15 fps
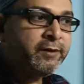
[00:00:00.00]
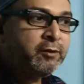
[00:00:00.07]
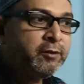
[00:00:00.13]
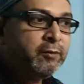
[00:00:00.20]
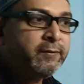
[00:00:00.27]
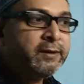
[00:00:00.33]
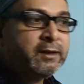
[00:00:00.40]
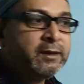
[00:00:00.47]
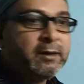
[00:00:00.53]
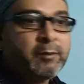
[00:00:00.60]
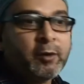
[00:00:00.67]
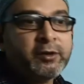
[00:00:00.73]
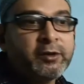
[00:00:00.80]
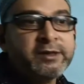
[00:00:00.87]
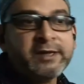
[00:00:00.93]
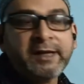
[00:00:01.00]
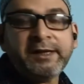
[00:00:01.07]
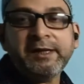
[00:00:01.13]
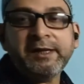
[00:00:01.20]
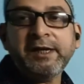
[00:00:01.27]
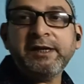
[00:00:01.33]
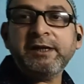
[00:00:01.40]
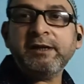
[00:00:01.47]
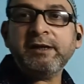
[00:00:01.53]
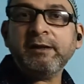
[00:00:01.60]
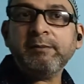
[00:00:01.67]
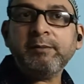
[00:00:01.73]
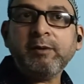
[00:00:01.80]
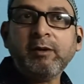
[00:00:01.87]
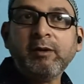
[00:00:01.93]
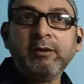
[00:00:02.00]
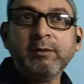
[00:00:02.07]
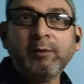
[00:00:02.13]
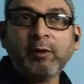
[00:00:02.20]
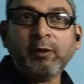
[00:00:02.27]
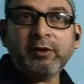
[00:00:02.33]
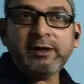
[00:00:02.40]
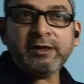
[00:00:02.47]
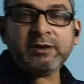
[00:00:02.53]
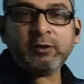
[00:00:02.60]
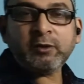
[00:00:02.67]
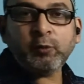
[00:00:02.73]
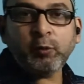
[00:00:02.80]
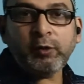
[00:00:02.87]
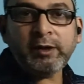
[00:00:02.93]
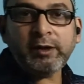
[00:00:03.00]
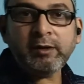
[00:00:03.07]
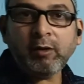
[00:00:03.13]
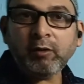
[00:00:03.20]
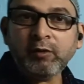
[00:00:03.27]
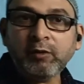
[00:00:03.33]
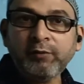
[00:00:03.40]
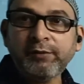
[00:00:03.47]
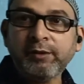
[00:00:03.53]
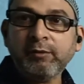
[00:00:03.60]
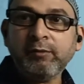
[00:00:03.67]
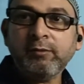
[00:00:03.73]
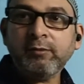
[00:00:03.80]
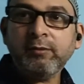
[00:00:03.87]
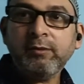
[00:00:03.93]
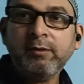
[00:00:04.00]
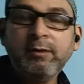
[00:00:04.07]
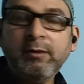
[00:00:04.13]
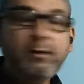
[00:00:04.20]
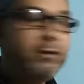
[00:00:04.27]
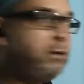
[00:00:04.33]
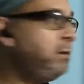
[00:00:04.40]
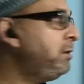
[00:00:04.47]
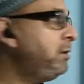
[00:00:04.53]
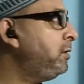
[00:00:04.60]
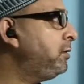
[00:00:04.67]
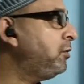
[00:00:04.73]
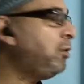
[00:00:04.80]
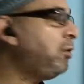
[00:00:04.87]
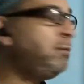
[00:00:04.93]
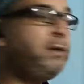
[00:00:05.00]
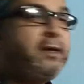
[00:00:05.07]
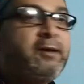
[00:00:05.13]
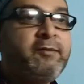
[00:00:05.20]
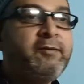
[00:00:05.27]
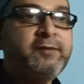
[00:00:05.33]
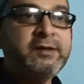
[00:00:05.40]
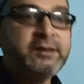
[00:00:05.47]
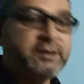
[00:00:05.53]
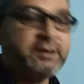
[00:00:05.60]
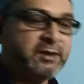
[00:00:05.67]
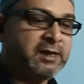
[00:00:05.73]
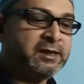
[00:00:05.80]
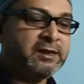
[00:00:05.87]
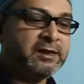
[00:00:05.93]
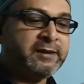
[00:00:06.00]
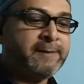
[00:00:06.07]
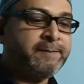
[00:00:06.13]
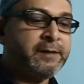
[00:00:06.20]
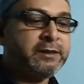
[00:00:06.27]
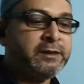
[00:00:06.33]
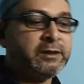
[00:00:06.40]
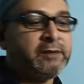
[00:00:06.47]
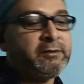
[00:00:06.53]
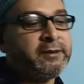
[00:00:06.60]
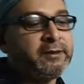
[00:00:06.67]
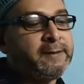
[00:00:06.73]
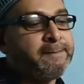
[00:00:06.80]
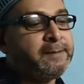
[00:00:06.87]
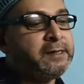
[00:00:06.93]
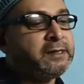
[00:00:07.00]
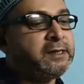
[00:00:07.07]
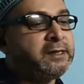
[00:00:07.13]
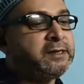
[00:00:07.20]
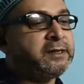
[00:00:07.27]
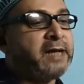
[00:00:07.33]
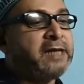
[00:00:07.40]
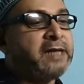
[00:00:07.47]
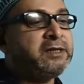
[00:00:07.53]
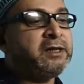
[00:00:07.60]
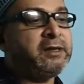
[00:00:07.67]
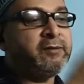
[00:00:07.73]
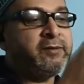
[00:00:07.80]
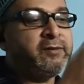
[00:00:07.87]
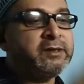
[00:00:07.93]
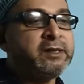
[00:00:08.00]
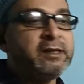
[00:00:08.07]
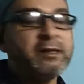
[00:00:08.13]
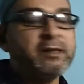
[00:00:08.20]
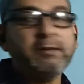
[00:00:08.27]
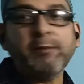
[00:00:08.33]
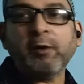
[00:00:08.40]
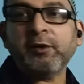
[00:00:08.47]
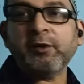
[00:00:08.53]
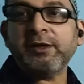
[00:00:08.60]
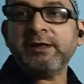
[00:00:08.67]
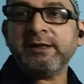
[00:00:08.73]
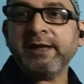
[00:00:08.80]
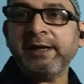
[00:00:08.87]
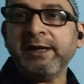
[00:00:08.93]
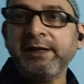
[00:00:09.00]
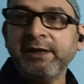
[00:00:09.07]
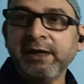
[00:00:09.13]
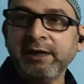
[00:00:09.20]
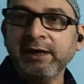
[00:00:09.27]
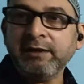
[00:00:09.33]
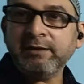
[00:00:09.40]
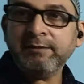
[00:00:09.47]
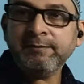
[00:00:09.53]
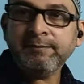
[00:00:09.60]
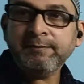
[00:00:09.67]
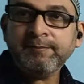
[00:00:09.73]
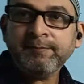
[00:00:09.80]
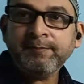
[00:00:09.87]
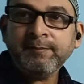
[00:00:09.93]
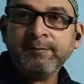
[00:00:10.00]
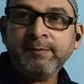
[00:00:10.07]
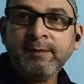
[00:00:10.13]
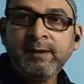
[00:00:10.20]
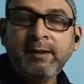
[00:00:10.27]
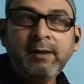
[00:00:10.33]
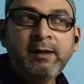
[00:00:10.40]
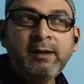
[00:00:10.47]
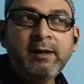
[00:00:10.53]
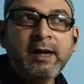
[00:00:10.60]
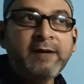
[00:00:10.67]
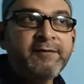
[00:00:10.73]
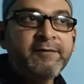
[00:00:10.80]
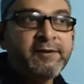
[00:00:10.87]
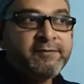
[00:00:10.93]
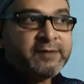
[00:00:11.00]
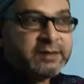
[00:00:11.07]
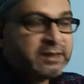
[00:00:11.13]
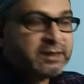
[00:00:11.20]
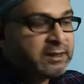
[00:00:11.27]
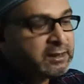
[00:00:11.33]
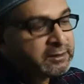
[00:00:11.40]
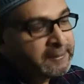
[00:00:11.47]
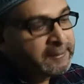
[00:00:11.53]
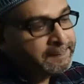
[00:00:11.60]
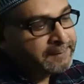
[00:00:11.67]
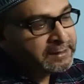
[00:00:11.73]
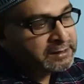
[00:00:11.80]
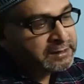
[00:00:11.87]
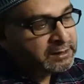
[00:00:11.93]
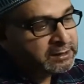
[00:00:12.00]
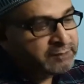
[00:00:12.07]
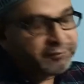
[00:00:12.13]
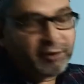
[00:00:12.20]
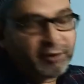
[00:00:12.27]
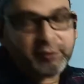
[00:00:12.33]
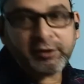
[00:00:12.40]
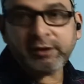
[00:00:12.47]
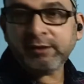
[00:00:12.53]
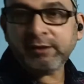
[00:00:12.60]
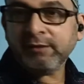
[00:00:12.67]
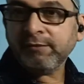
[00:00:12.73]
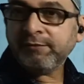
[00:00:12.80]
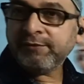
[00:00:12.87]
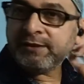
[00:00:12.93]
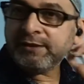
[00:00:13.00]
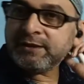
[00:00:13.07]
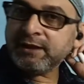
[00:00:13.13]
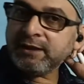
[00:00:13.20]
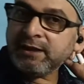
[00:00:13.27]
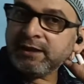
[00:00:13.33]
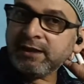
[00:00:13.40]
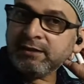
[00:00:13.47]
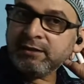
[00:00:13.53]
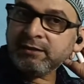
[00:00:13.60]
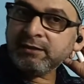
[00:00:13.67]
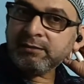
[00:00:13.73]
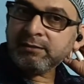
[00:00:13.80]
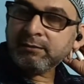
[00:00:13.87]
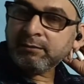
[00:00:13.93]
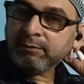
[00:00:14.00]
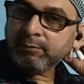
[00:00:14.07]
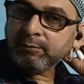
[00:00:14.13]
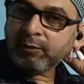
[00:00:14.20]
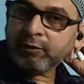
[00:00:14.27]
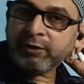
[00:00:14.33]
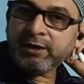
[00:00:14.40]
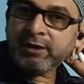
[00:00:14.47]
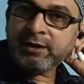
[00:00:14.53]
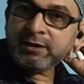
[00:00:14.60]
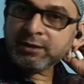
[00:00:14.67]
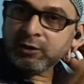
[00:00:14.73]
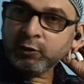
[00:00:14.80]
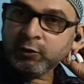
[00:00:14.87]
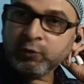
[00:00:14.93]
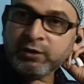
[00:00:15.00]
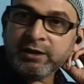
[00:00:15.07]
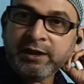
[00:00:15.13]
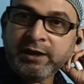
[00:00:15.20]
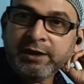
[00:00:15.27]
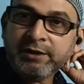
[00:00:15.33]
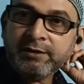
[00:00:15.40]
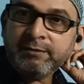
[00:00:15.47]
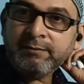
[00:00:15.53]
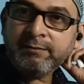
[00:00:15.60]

we know whether a body is getting heated up or a body is cooling? How do we know? Normally we check the temperature. If the temperature is rising, we say that the body is gaining heat. And when we see the temperature is falling, we say that the body is losing heat.